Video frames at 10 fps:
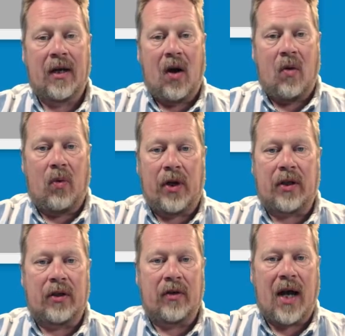What you
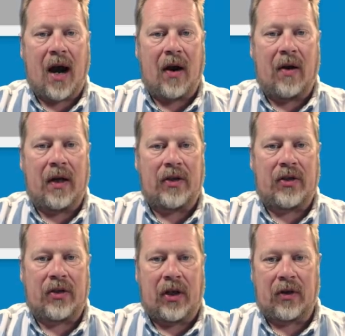can do now
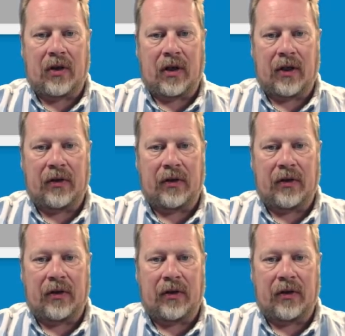is you can click